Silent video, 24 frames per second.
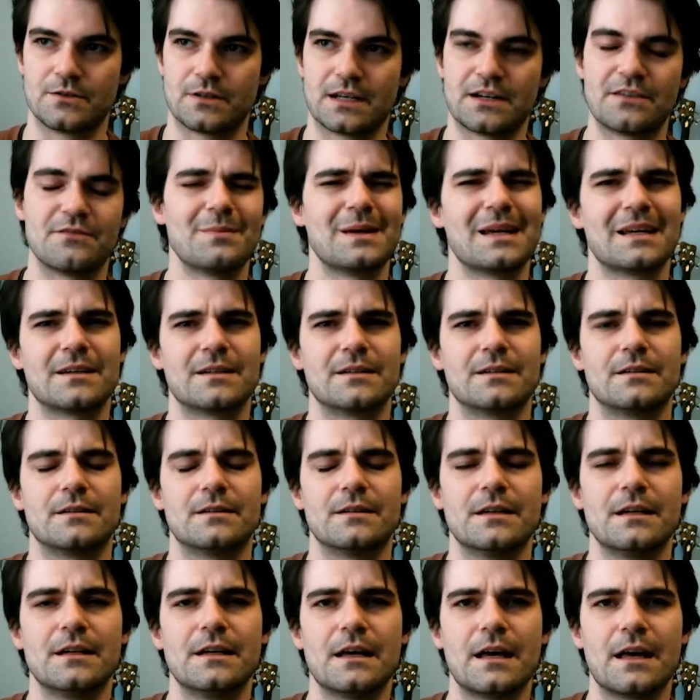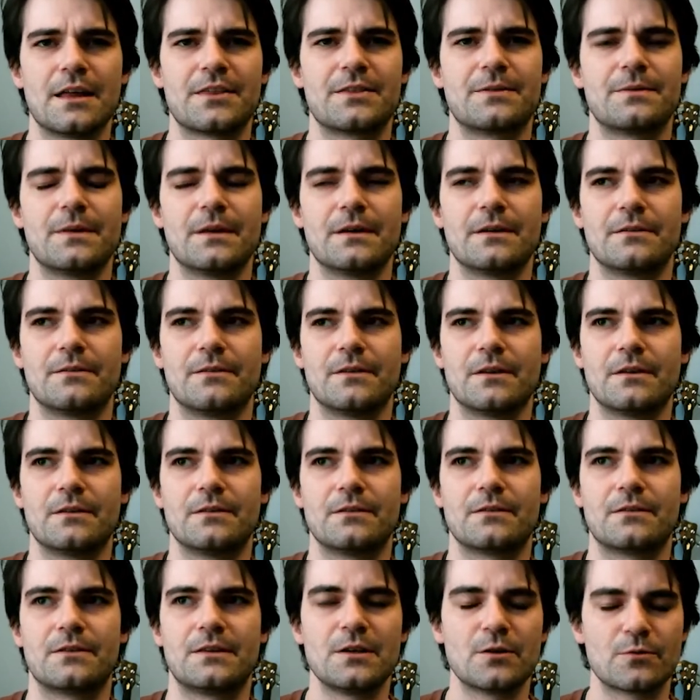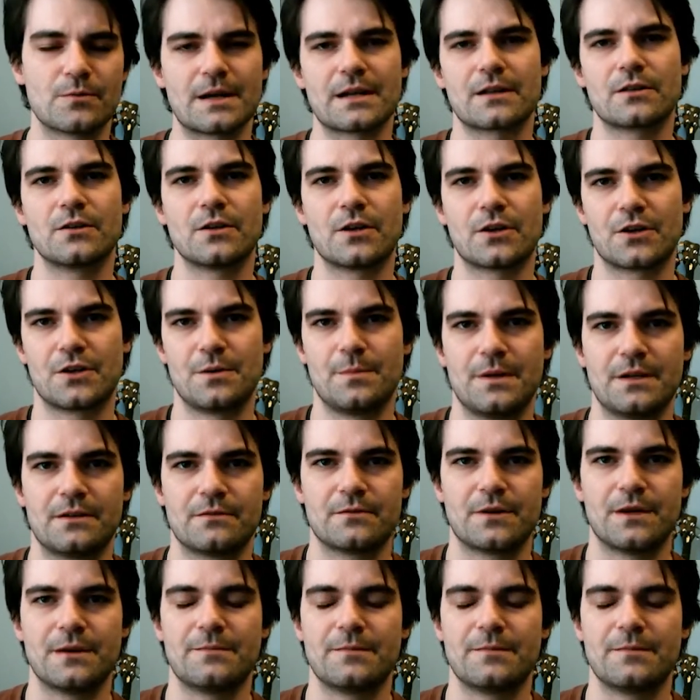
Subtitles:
kind of make a theoretical argument, right,